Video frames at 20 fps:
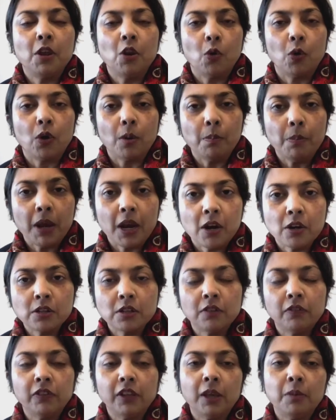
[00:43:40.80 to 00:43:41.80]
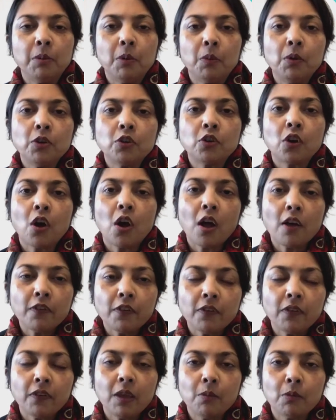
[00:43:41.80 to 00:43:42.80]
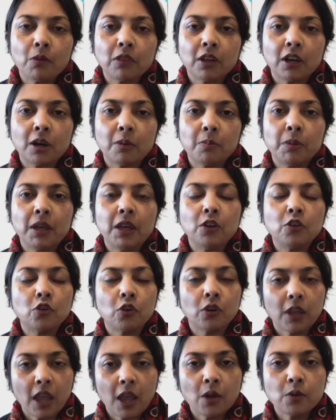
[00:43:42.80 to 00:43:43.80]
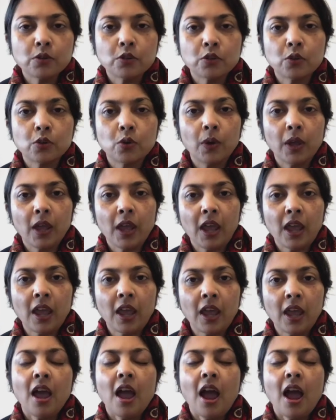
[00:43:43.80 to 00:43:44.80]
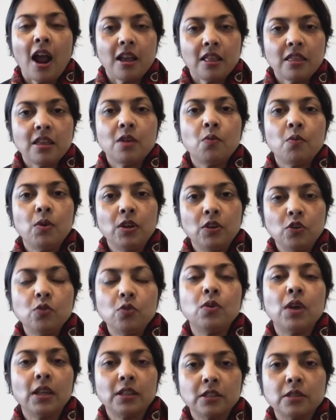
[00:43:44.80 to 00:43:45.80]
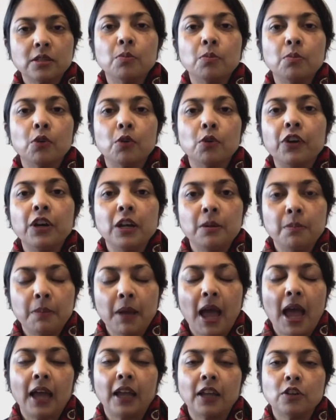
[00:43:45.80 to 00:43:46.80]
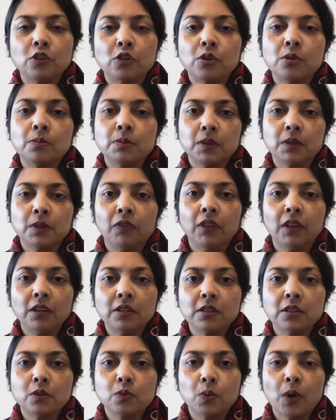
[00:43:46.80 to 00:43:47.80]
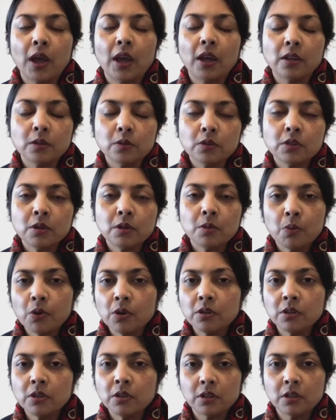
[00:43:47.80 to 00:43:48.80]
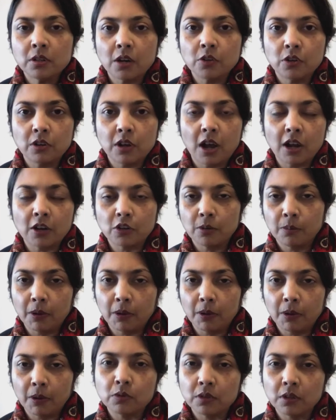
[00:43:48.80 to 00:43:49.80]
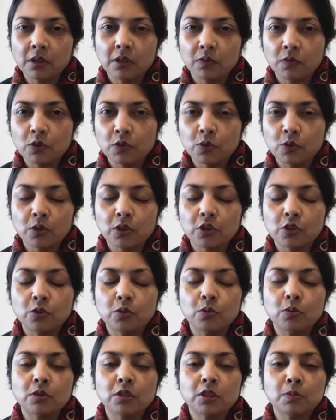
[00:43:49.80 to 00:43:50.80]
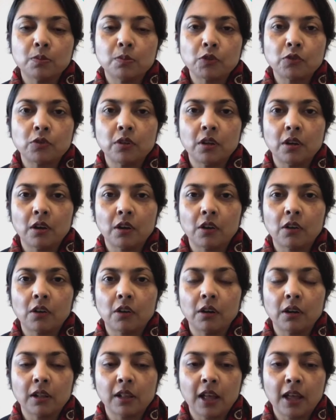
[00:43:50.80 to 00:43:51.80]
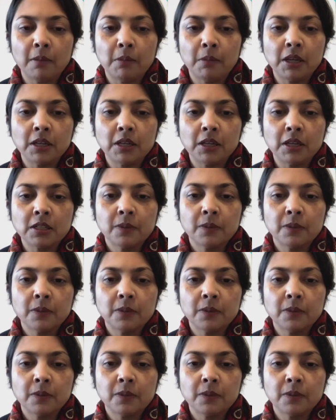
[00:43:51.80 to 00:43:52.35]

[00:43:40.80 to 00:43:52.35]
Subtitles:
comparatively. But when you're off of chemotherapy and your counts are okay, I think we do get some more freedom back in terms of things as well. And so it's important to talk to your doctor about those individual issues, especially in our current climate.